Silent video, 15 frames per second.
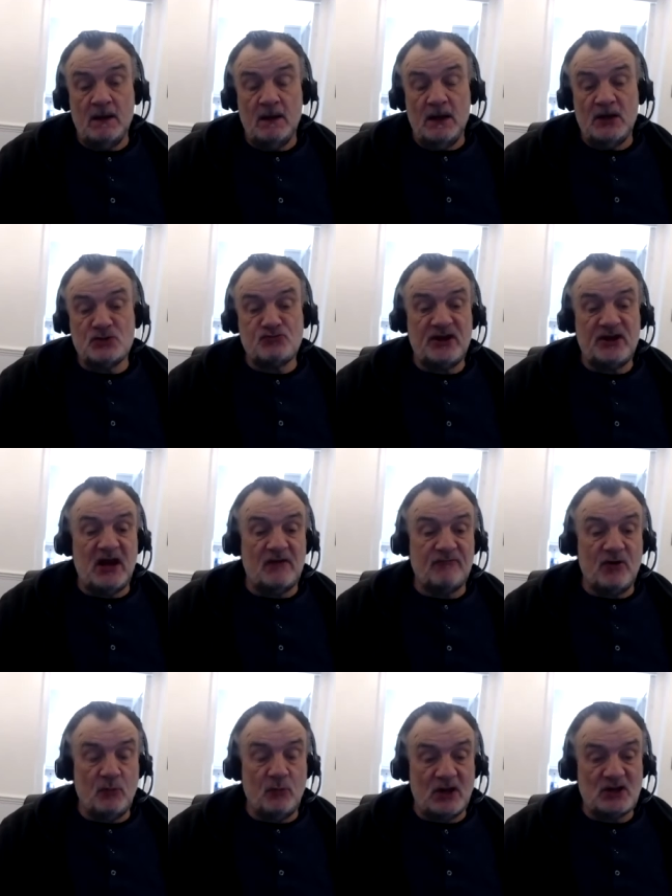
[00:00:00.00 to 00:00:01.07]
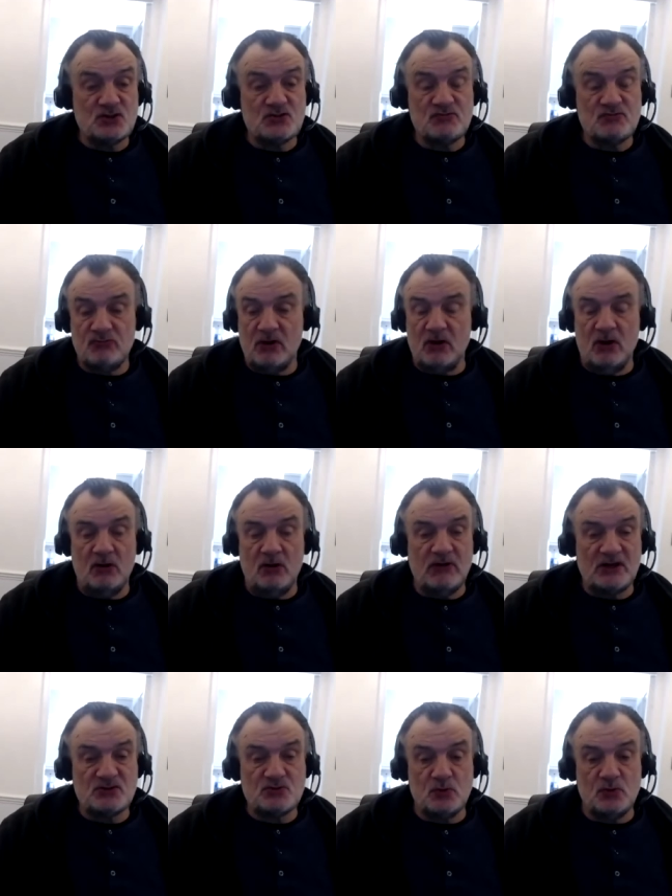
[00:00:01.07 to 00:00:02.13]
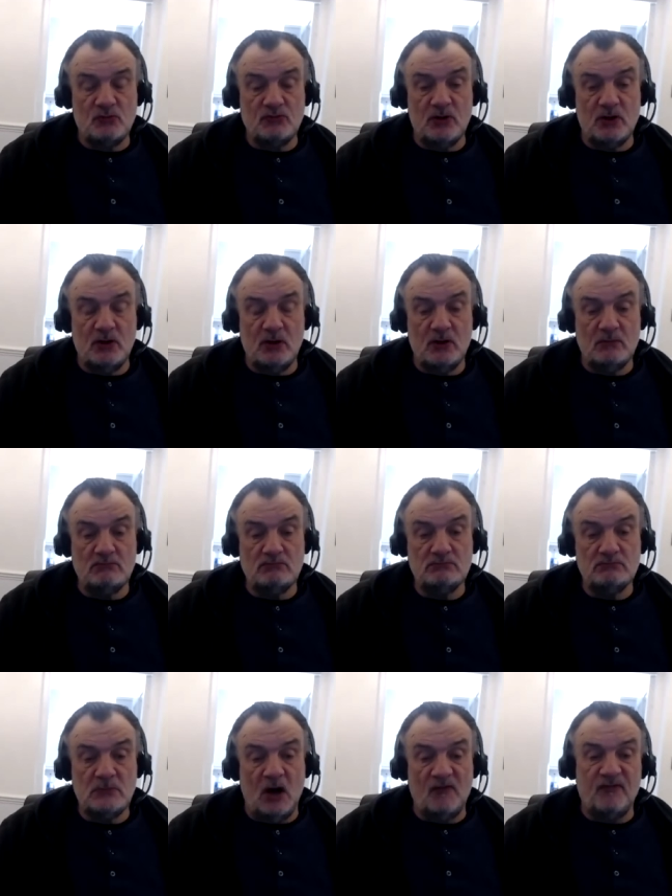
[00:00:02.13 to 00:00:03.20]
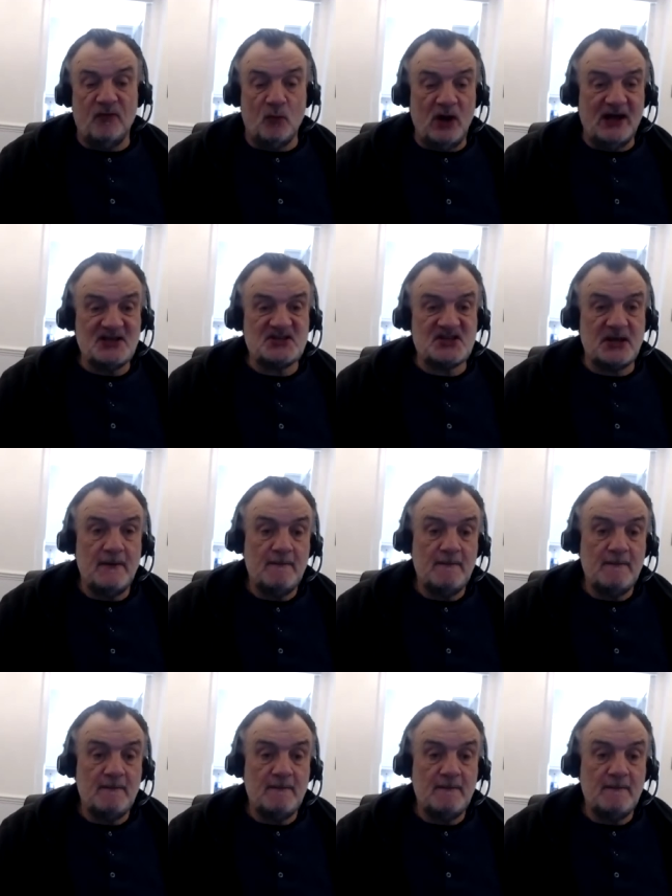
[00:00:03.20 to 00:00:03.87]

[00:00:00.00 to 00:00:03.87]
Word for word: his recovery ones uh, runs were, um, I thought, lazy